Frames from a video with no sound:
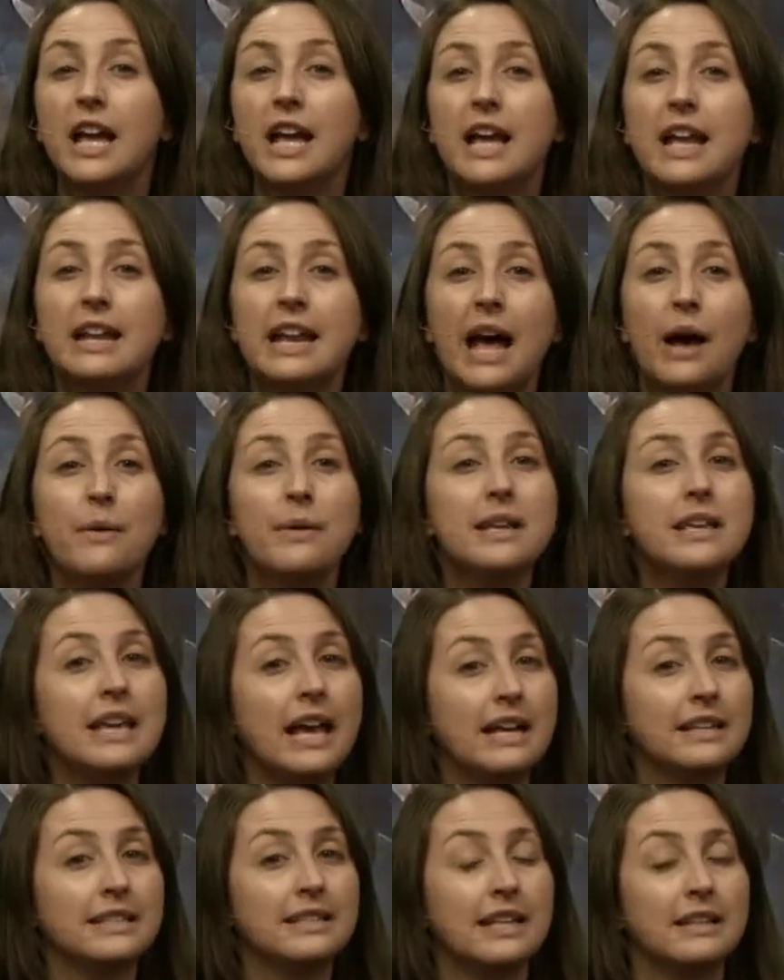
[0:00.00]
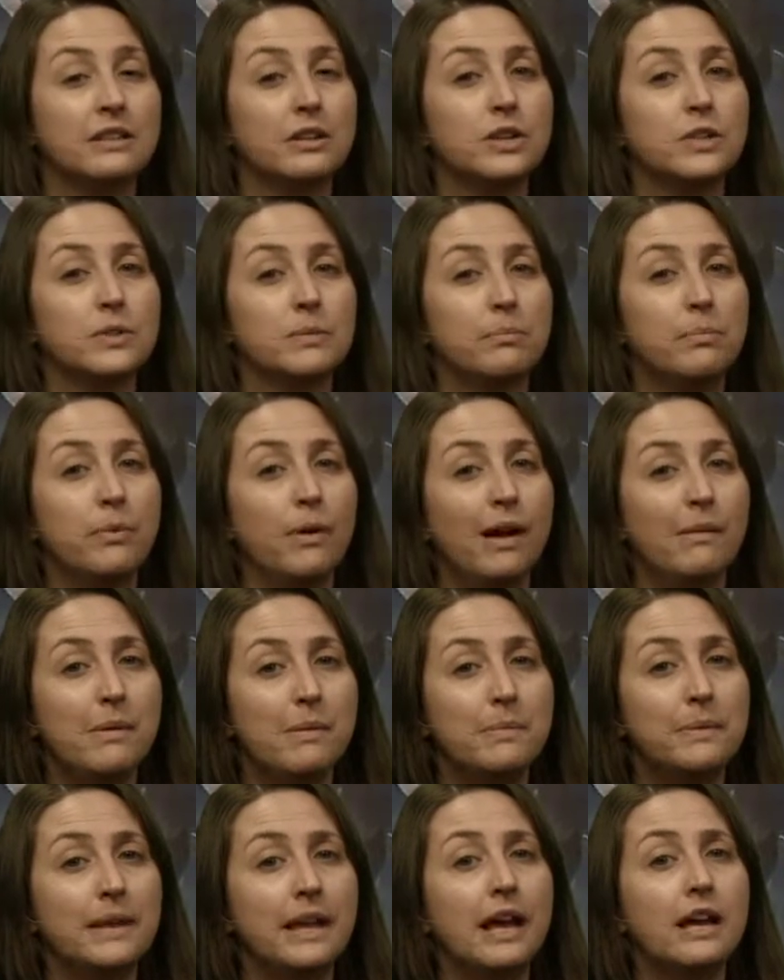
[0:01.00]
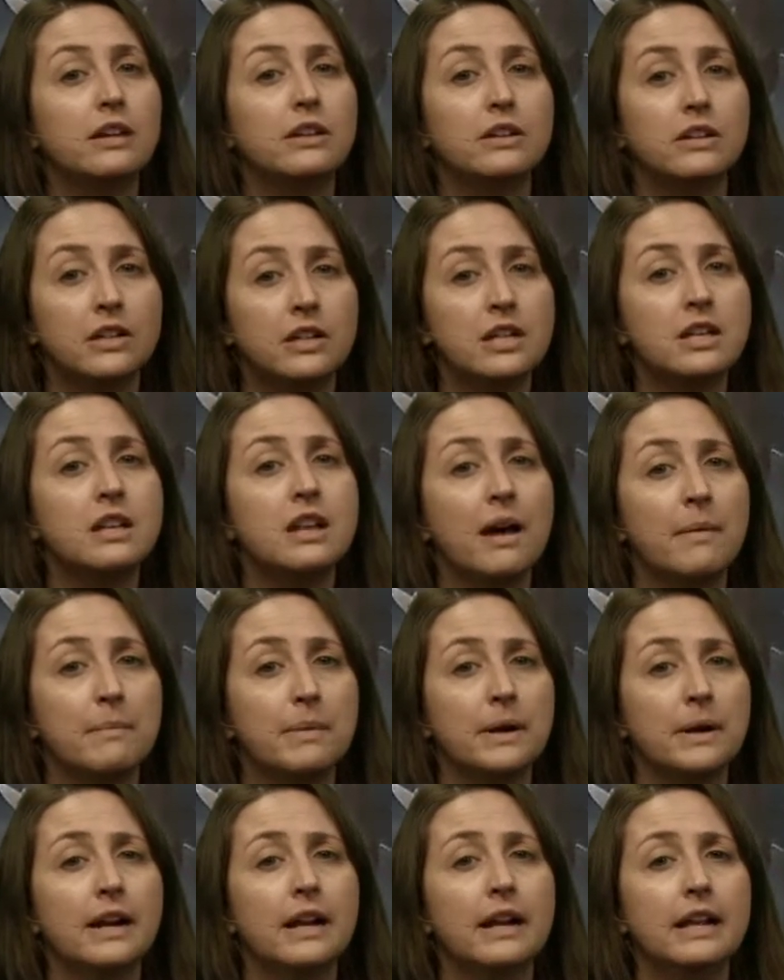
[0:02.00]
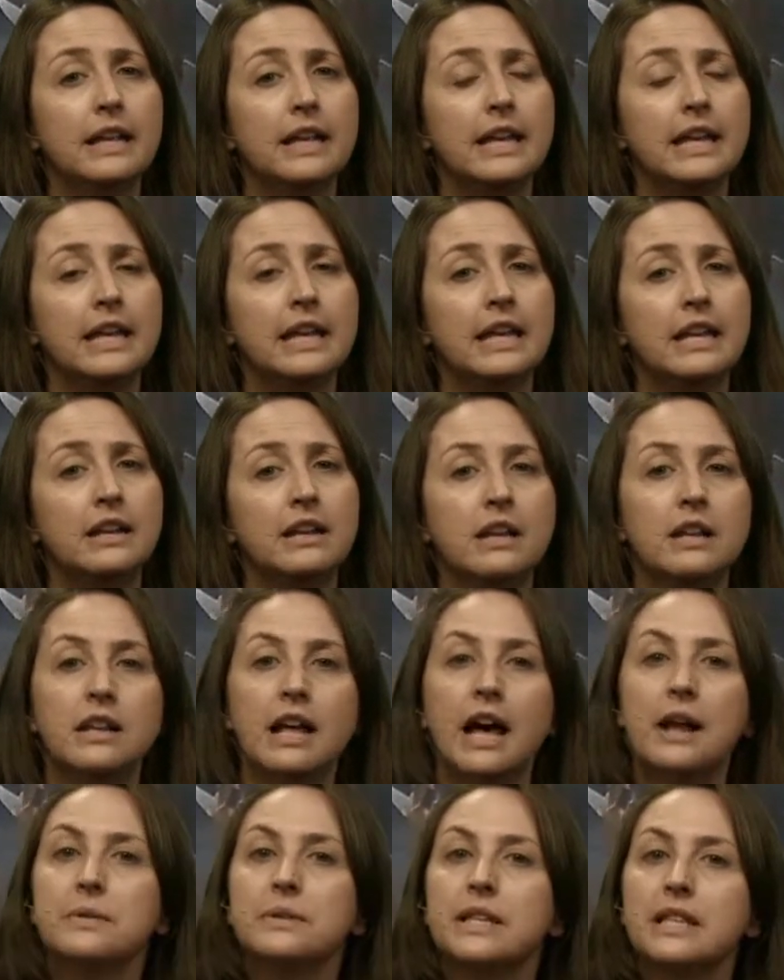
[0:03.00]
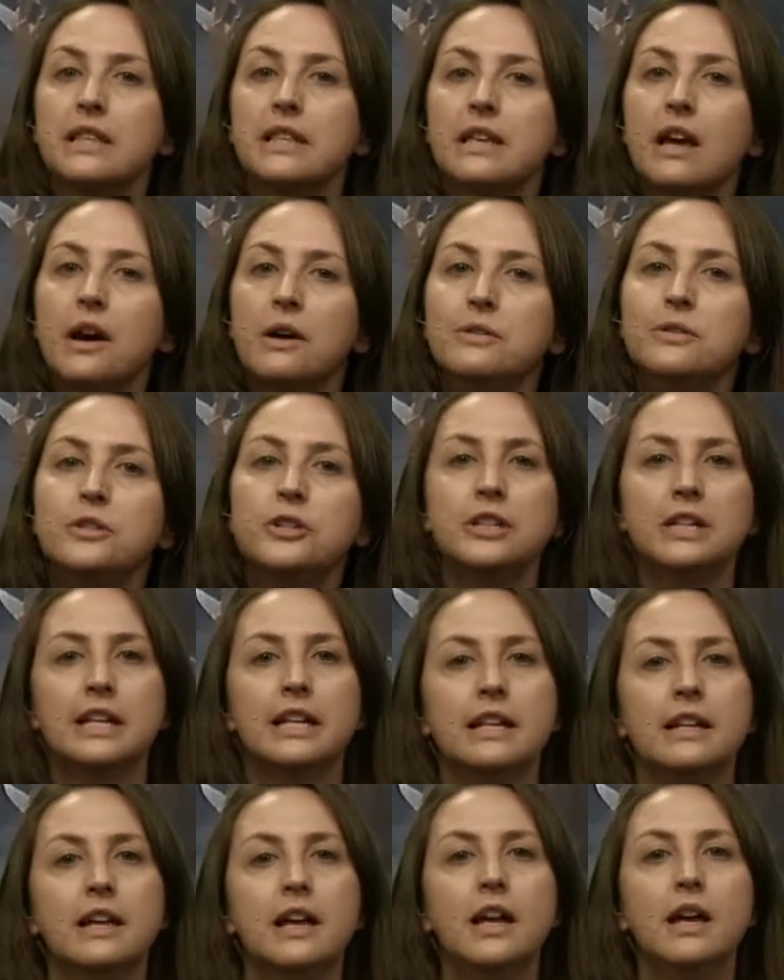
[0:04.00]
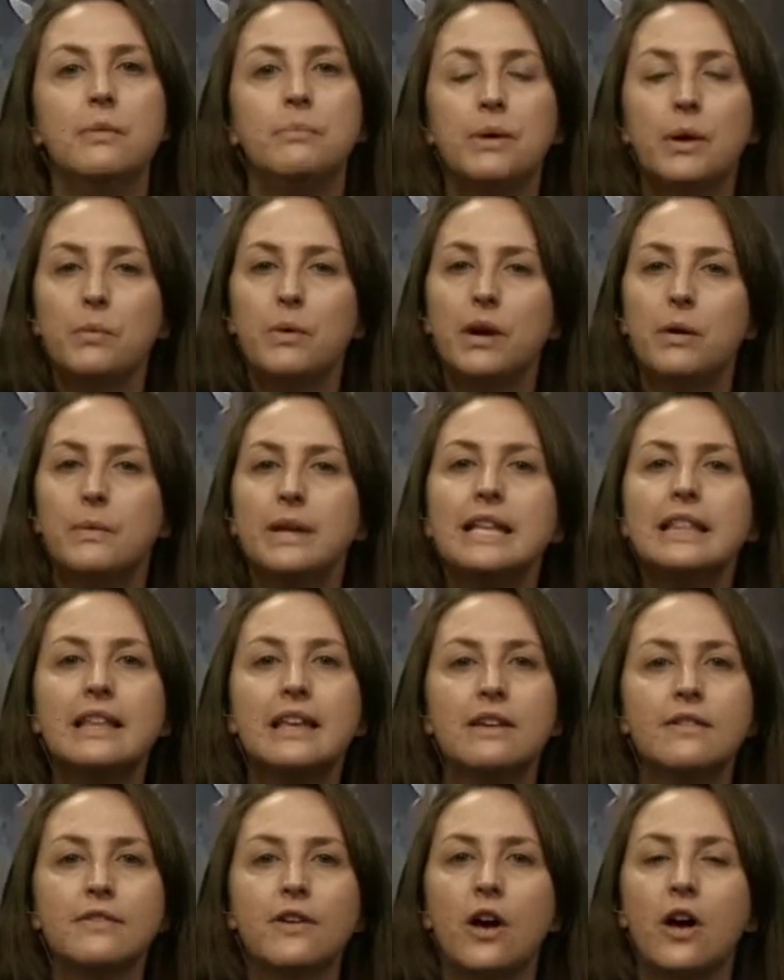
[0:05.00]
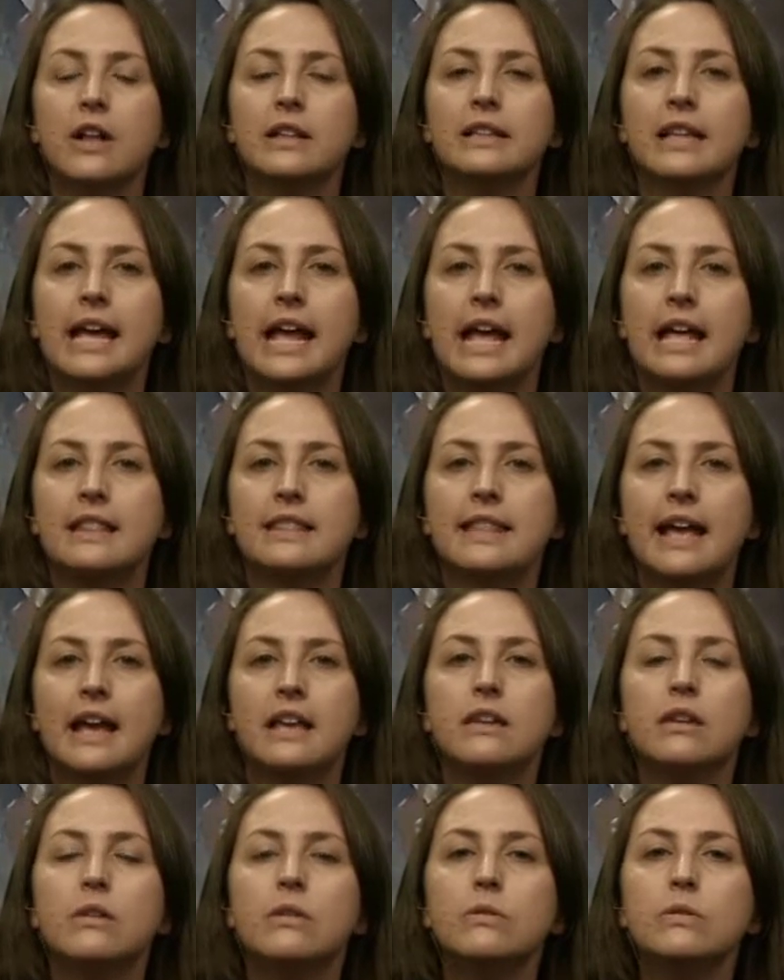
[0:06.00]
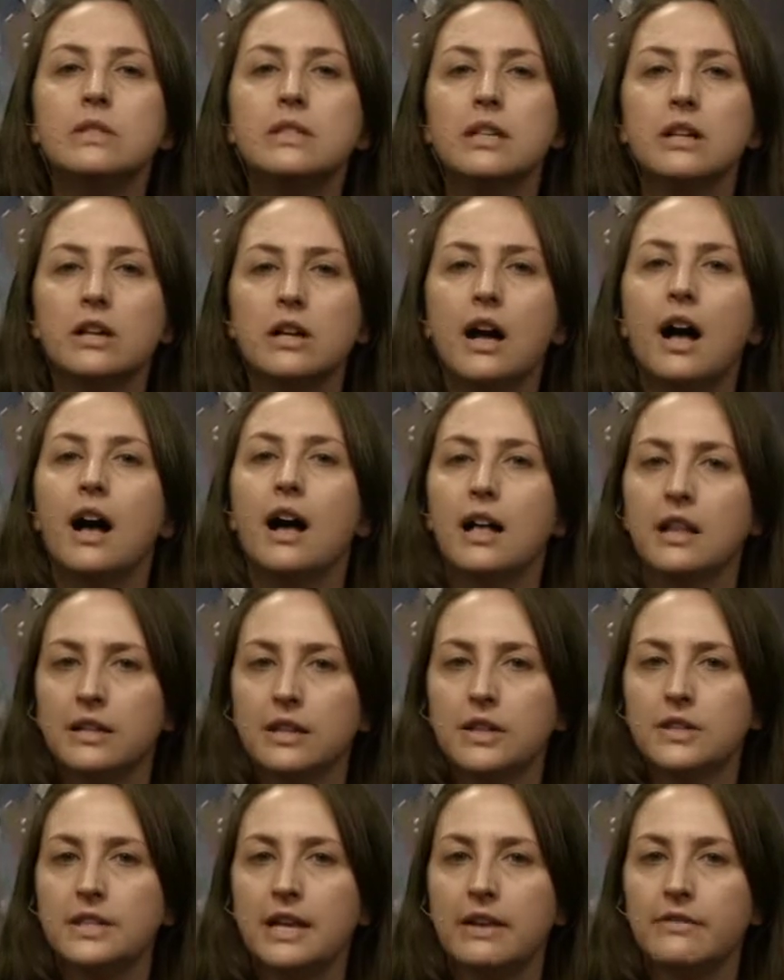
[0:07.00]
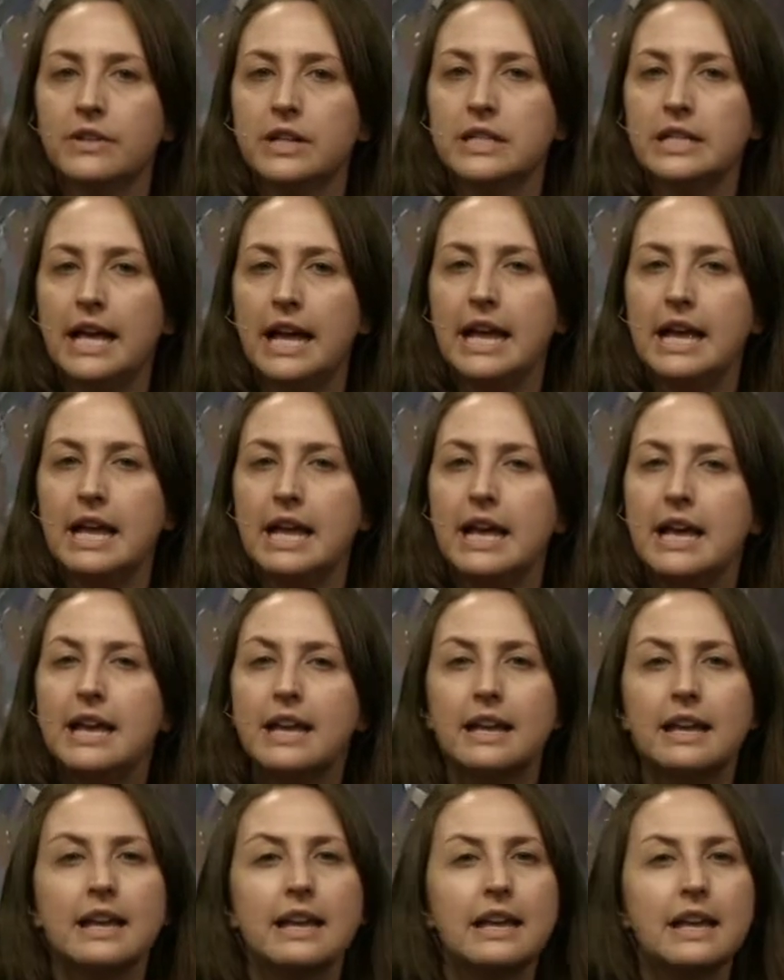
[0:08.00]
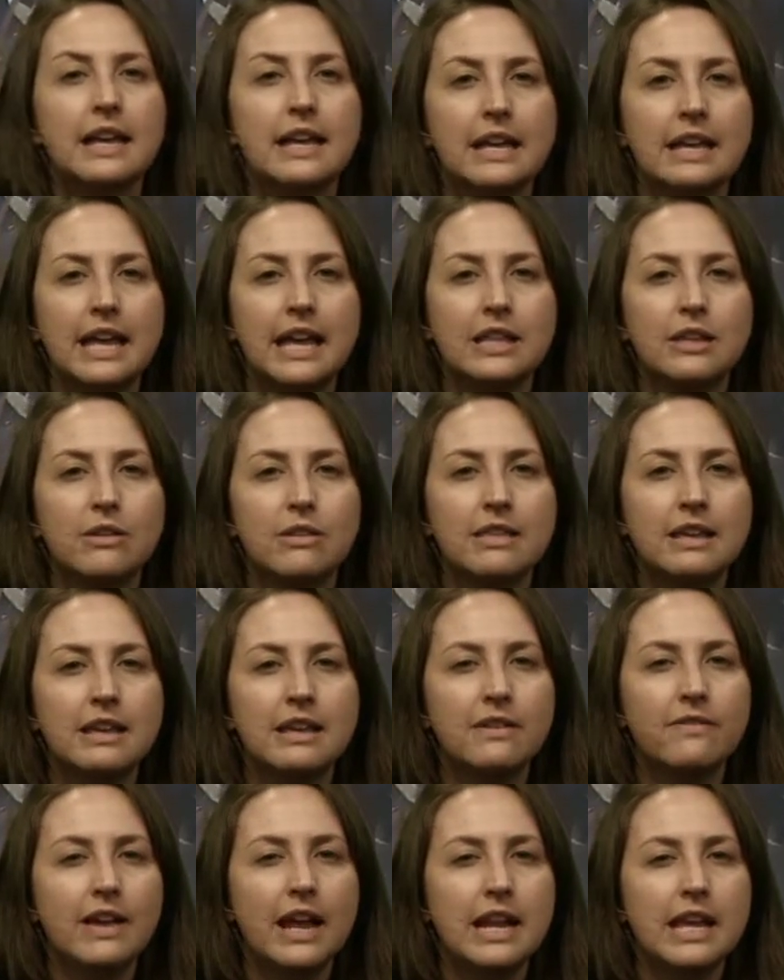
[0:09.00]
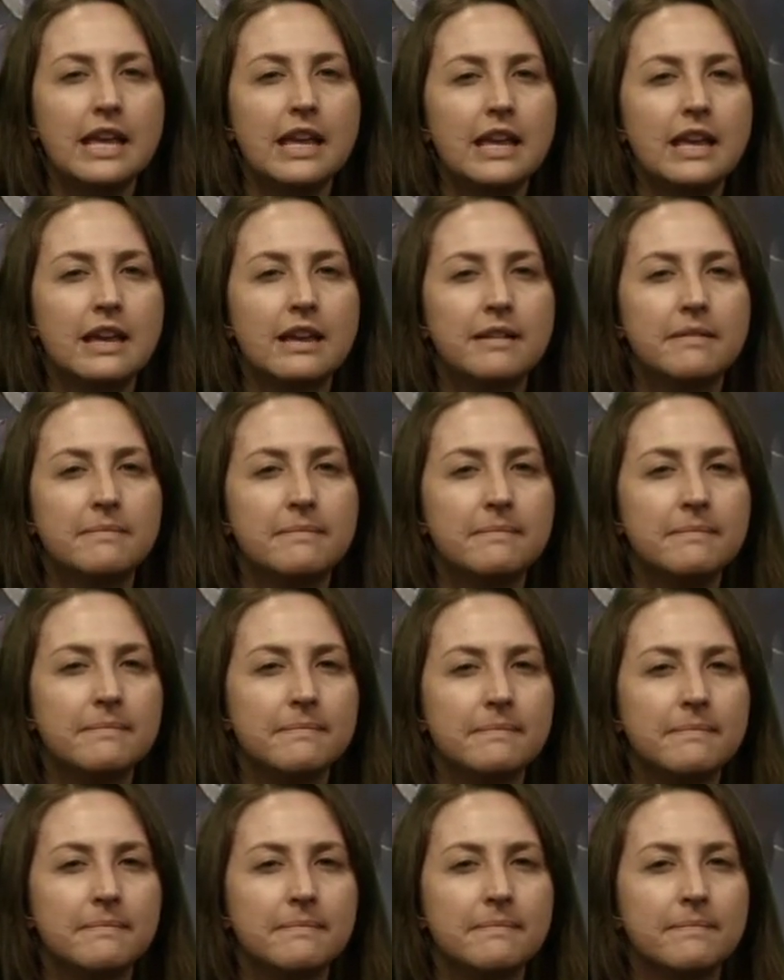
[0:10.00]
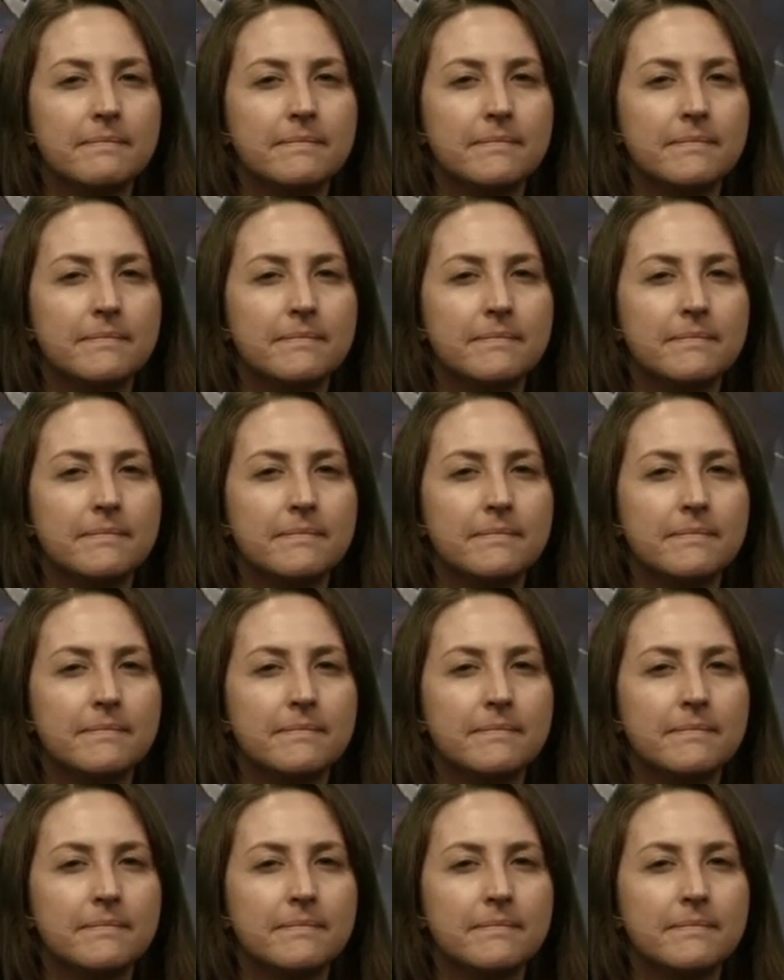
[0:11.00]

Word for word: Now, I would guess that there's probably a good number in not only the ocean, but where we live on land that use their colors every day. Can you think of any? Hmm.